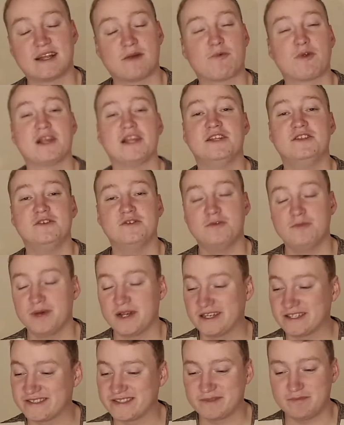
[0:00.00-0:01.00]
I really do,
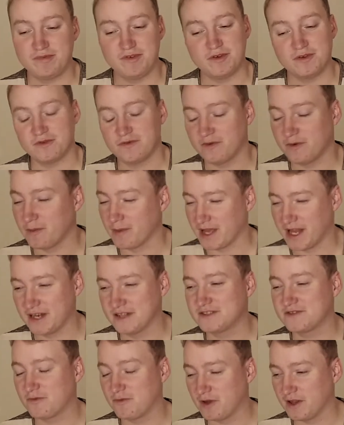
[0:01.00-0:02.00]
because it's beautiful, man.
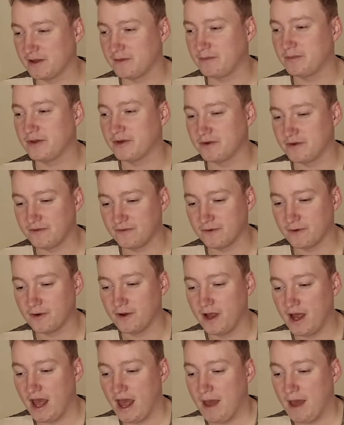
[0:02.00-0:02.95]
It's really beautiful.